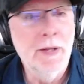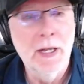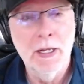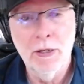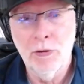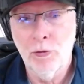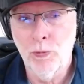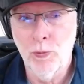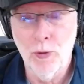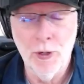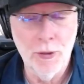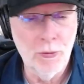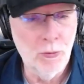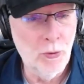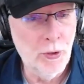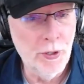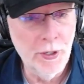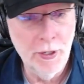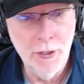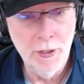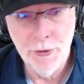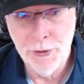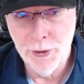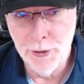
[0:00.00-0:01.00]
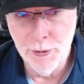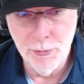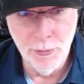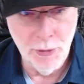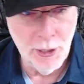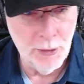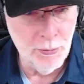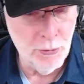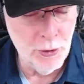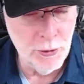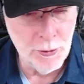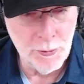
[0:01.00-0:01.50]
that's when one of the team
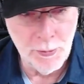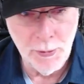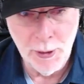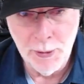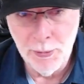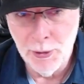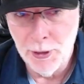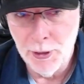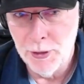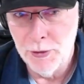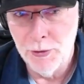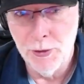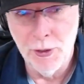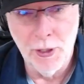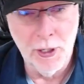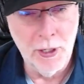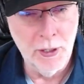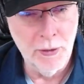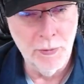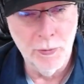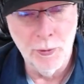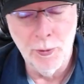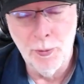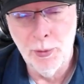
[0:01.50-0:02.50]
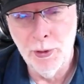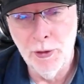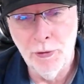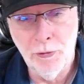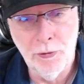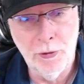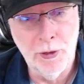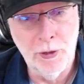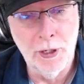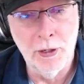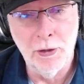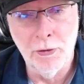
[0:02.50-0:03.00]
members, my buddy John with
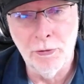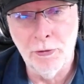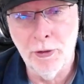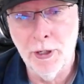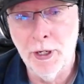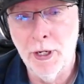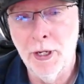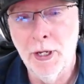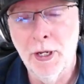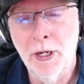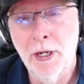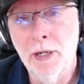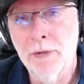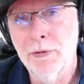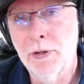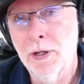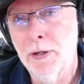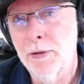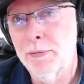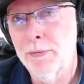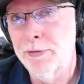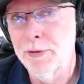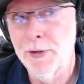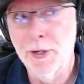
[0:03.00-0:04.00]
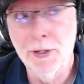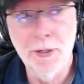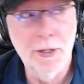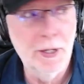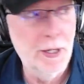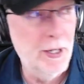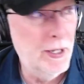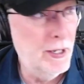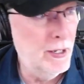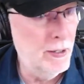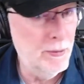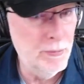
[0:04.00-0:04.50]
PCL, said, "Hey, I've got a friend
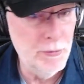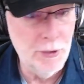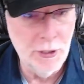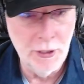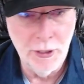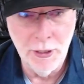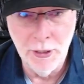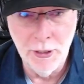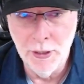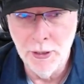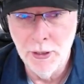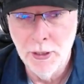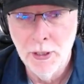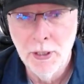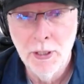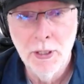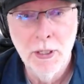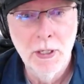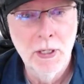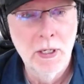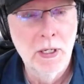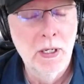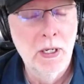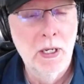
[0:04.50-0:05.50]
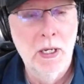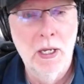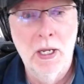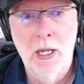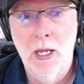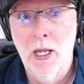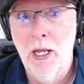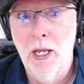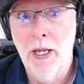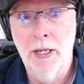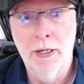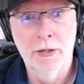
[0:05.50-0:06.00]
at AMD."
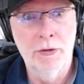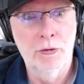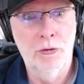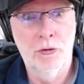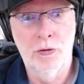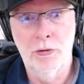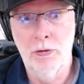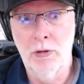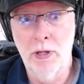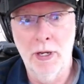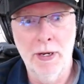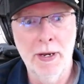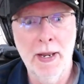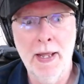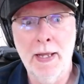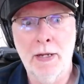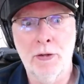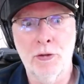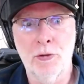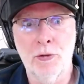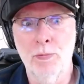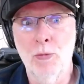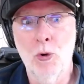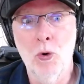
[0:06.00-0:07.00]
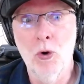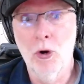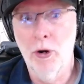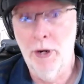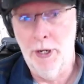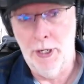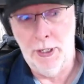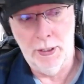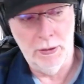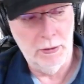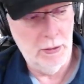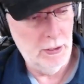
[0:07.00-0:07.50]
And the next
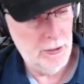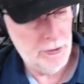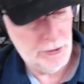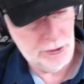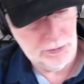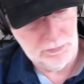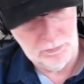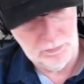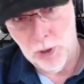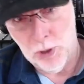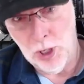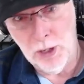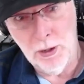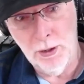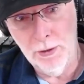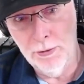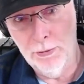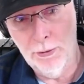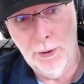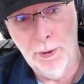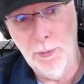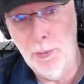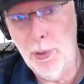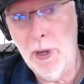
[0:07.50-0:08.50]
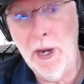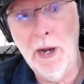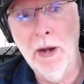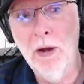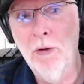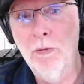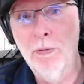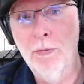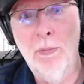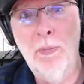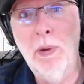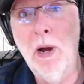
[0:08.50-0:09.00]
morning, this
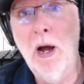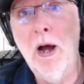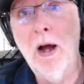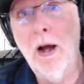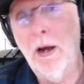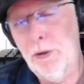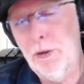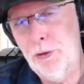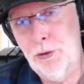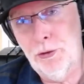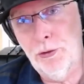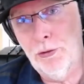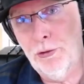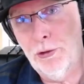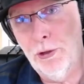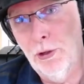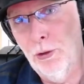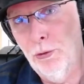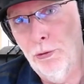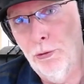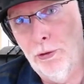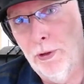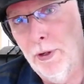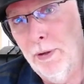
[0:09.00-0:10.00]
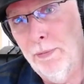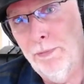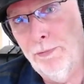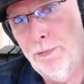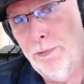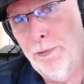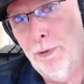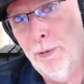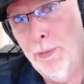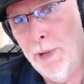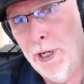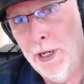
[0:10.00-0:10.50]
100-pound box shows up
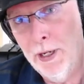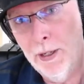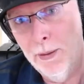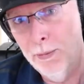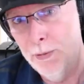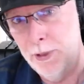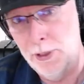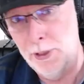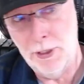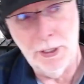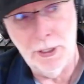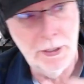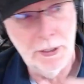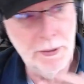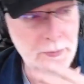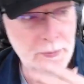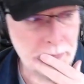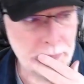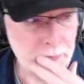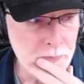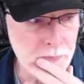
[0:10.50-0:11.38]
from AMD